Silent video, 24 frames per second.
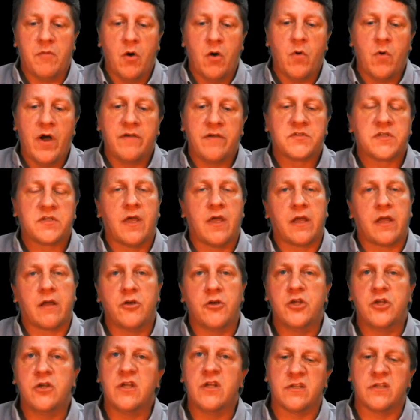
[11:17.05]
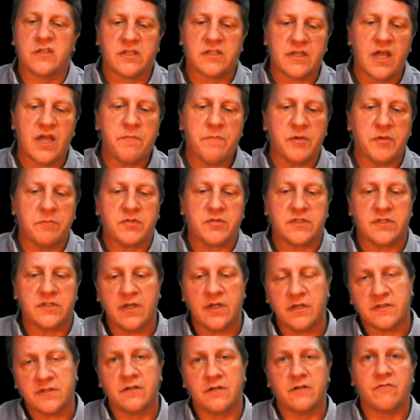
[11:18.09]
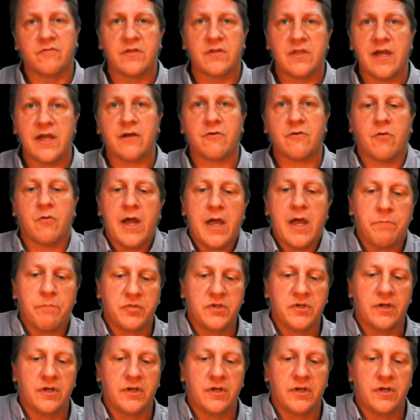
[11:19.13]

My wife's like, are you going to stop obsessing over that crap?